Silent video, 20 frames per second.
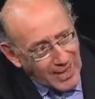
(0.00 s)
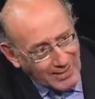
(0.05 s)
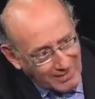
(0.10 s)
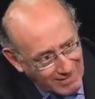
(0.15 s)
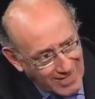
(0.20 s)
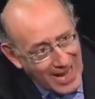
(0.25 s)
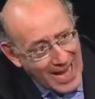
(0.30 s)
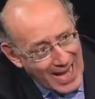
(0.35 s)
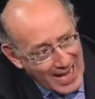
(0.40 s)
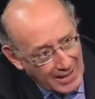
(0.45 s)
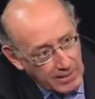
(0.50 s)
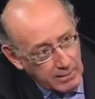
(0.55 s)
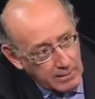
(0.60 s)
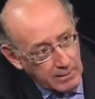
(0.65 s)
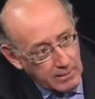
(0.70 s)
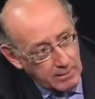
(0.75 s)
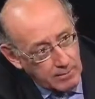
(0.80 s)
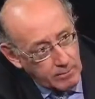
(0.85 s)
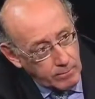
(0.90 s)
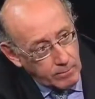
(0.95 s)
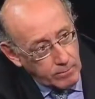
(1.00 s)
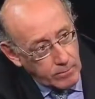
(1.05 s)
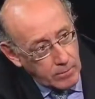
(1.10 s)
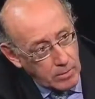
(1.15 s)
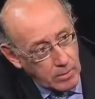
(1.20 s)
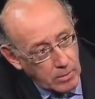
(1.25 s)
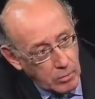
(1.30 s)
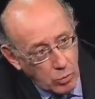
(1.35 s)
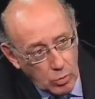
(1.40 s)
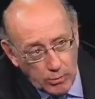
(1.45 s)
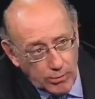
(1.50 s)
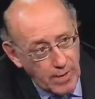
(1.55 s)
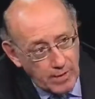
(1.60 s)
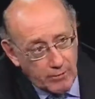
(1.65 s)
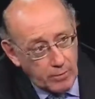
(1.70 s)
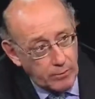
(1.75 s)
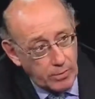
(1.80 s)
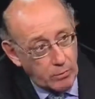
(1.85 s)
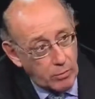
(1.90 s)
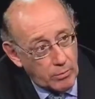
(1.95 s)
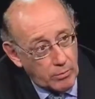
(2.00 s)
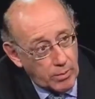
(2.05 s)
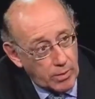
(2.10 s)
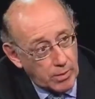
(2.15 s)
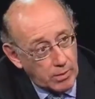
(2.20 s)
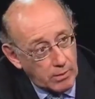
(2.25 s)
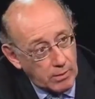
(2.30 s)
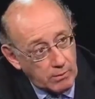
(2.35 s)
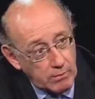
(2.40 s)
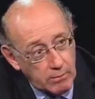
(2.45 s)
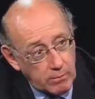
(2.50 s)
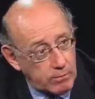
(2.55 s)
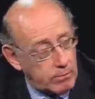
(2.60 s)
like that will never be repeated.